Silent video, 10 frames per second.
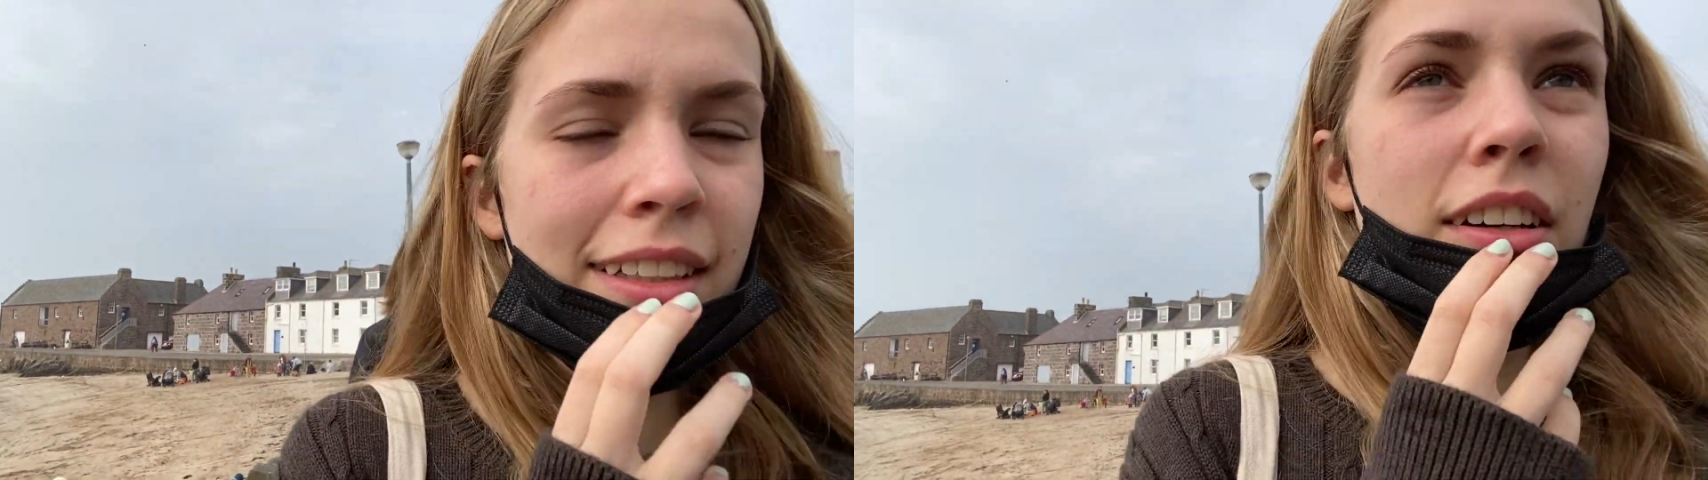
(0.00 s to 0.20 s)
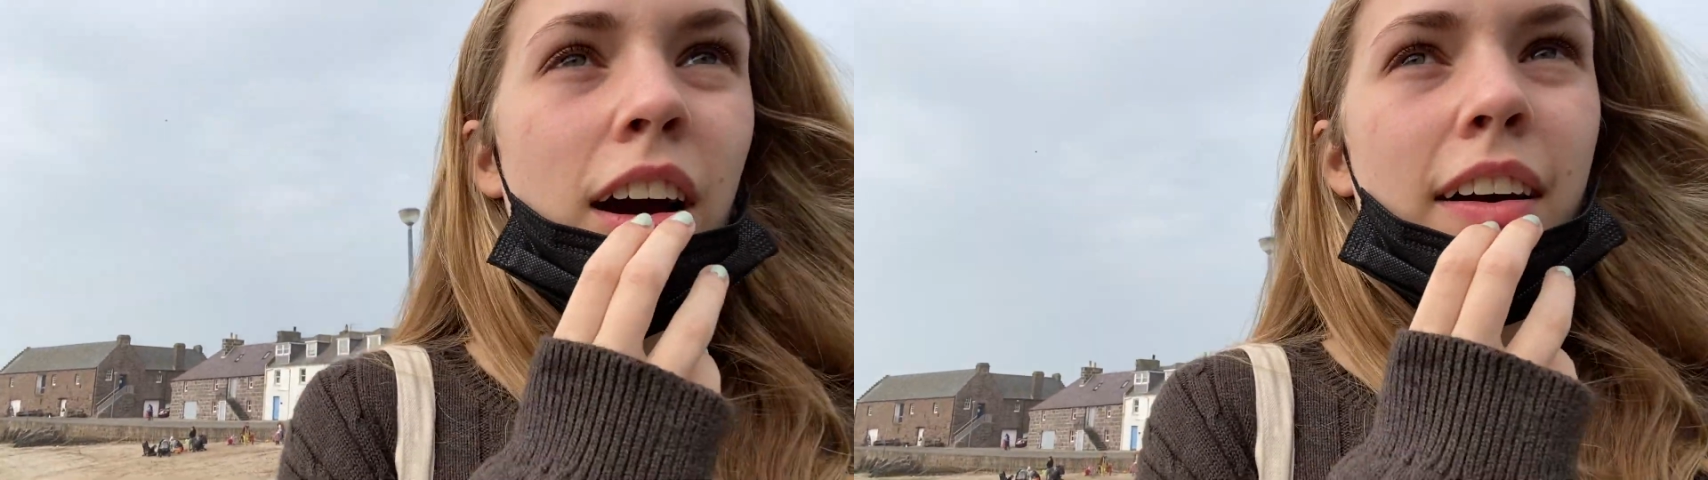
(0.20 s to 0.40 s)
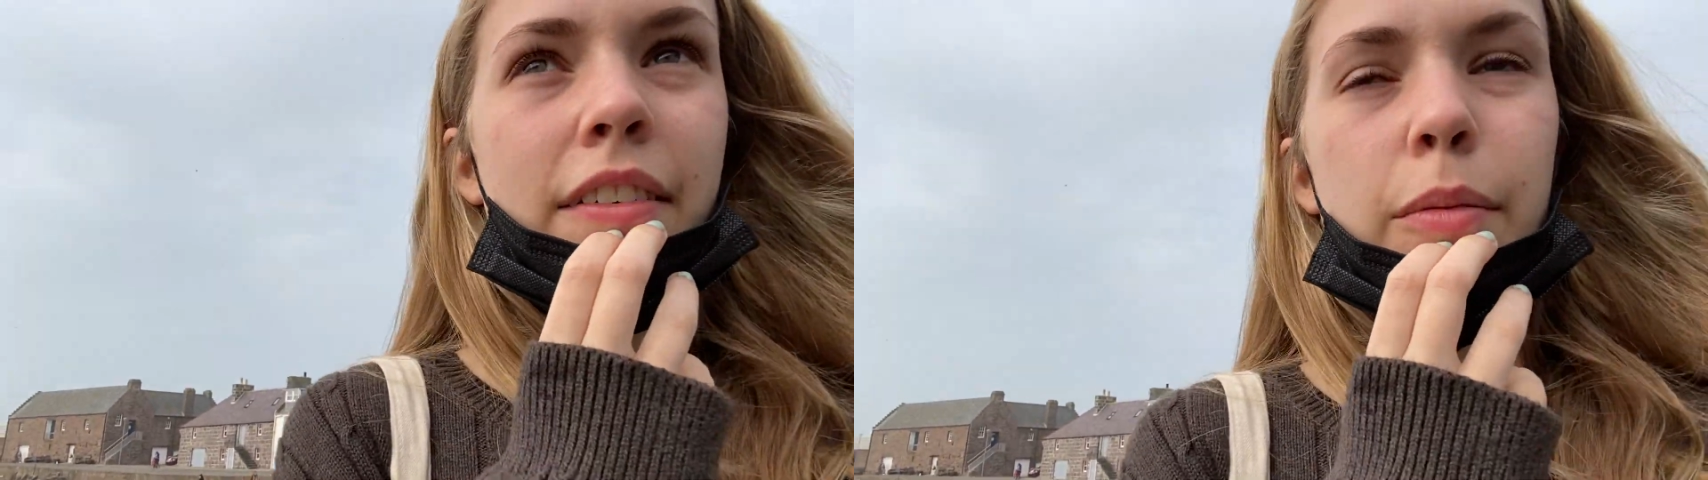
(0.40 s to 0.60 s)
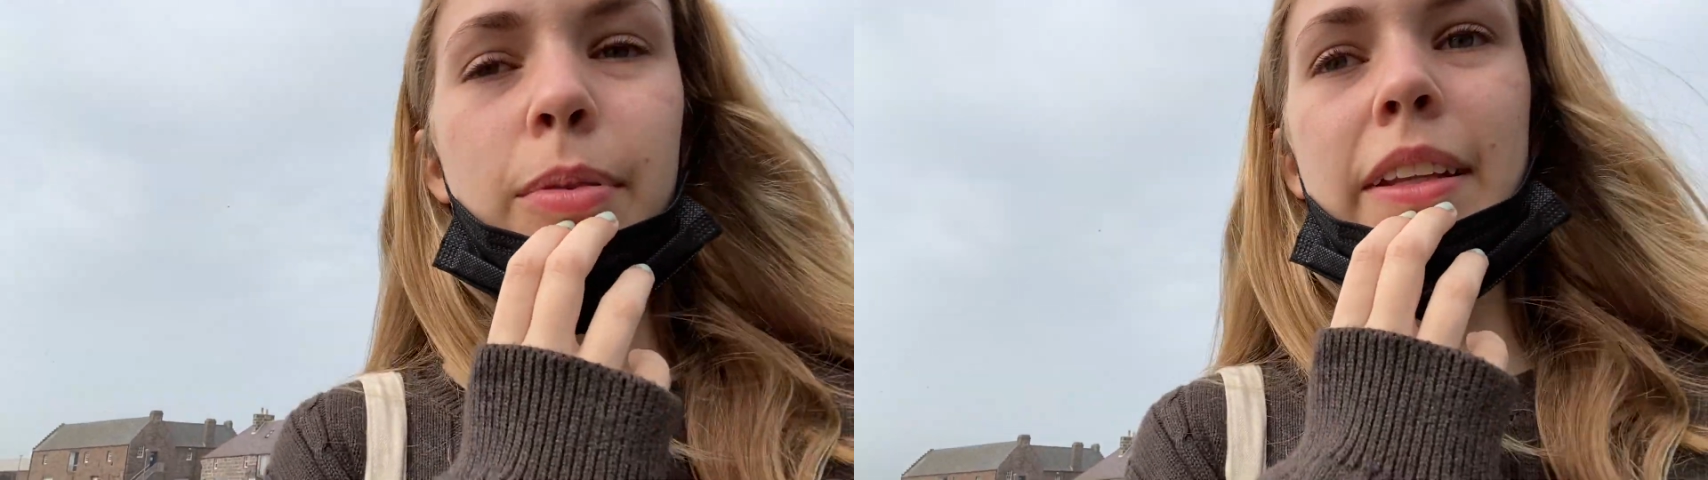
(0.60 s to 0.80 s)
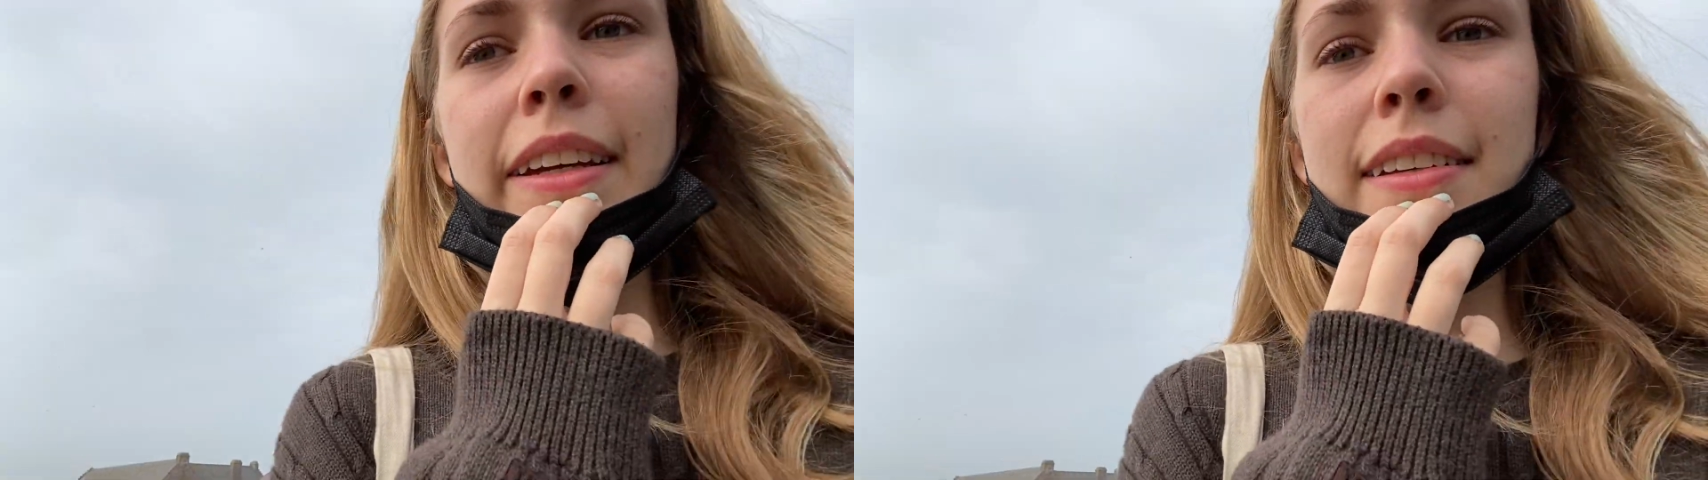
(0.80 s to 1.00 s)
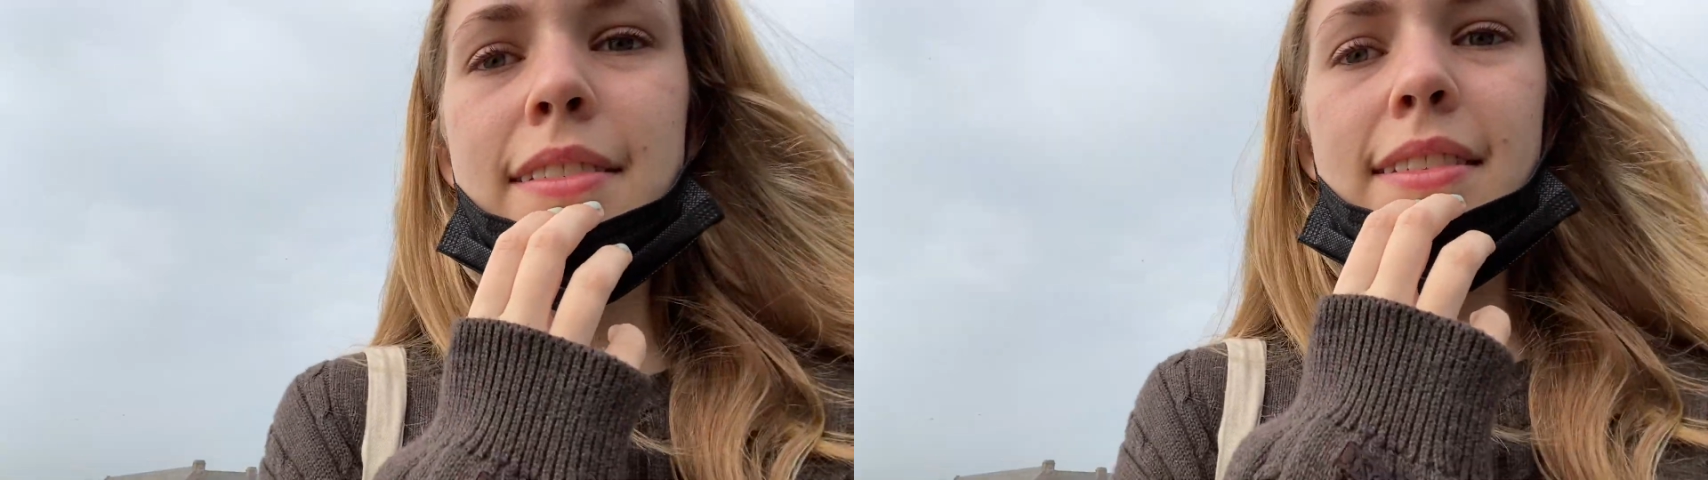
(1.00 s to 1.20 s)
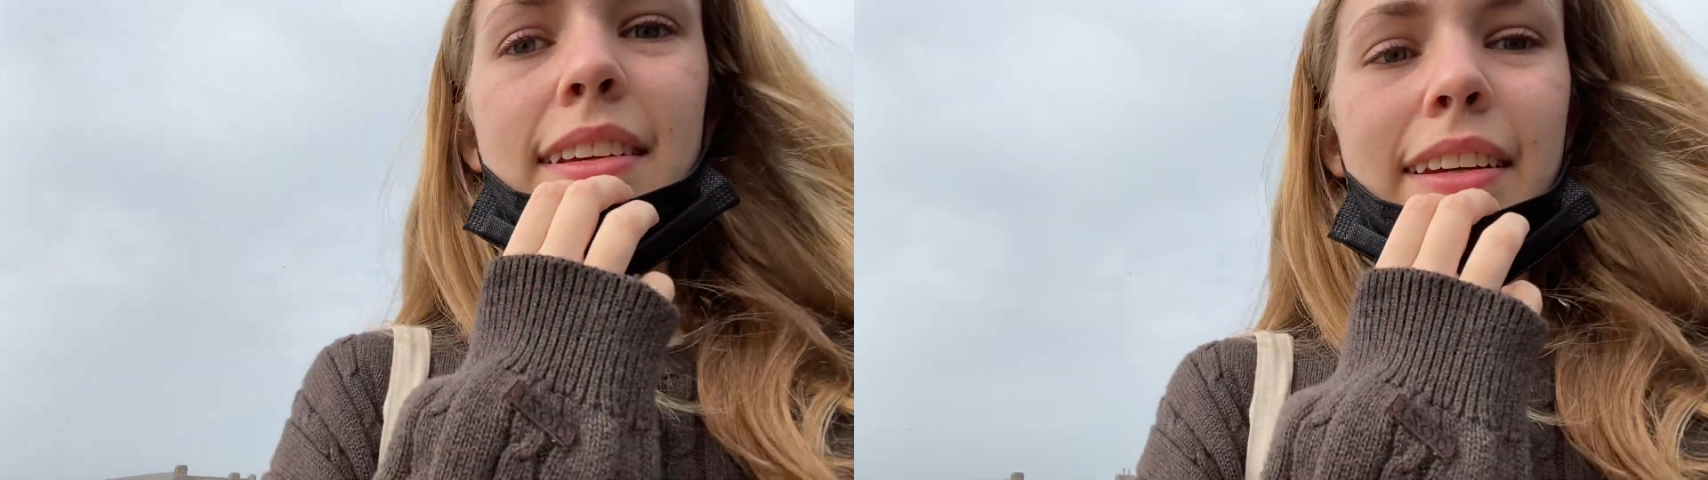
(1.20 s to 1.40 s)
coffee place